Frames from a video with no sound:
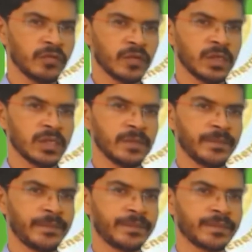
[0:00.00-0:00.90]
food.
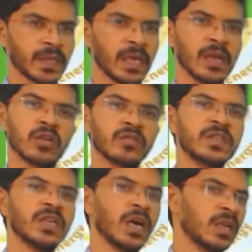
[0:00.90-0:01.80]
Along with
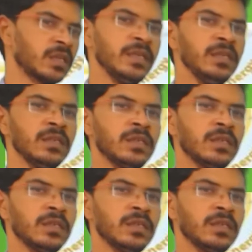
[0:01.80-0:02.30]
the algae,